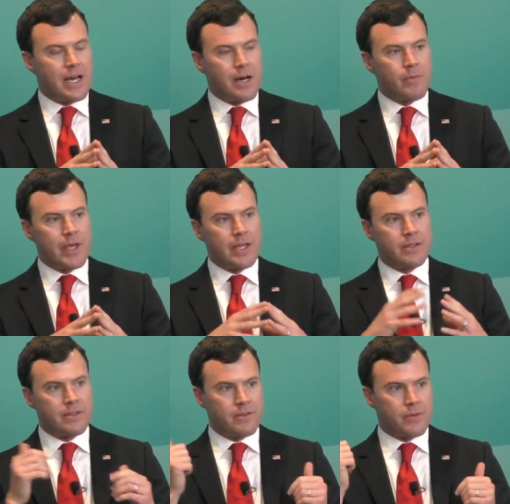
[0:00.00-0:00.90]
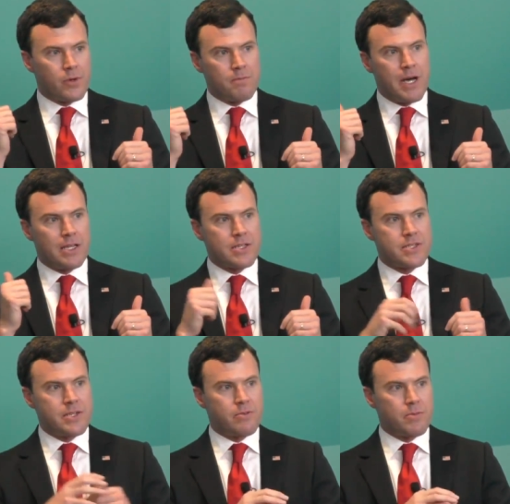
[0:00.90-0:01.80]
Um, in the foreign
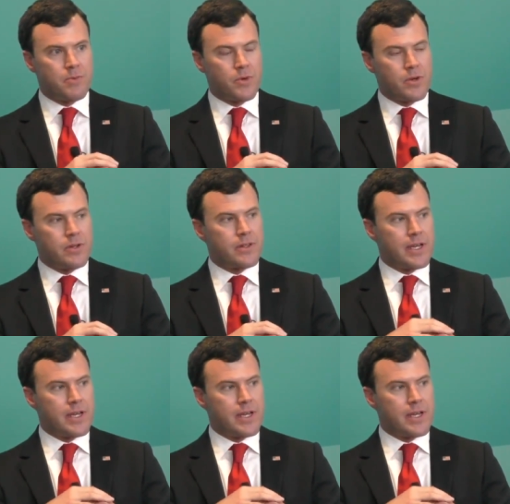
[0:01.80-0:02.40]
policy report